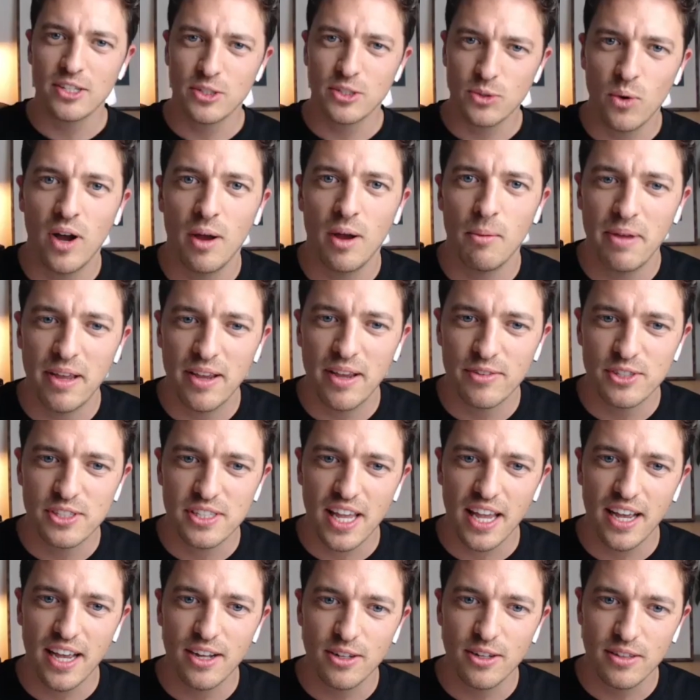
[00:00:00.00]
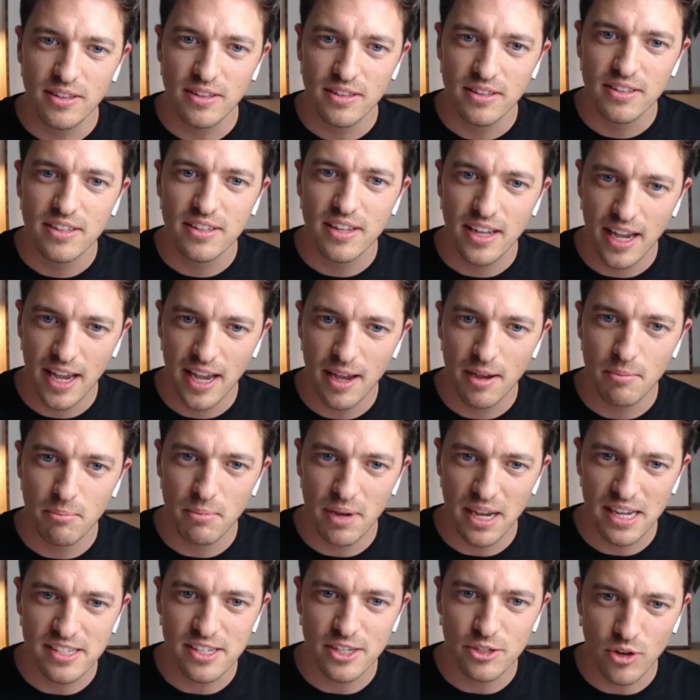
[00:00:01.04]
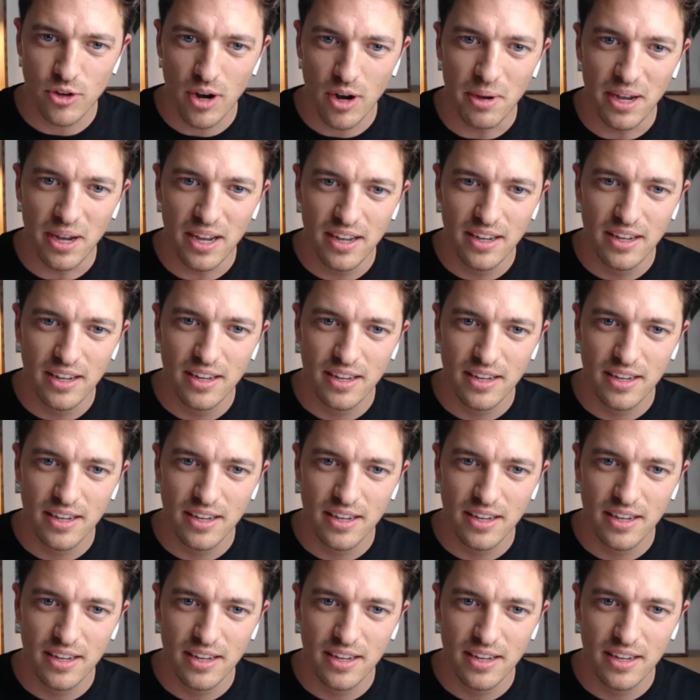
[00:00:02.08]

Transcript: quite a bit of skill as a drummer.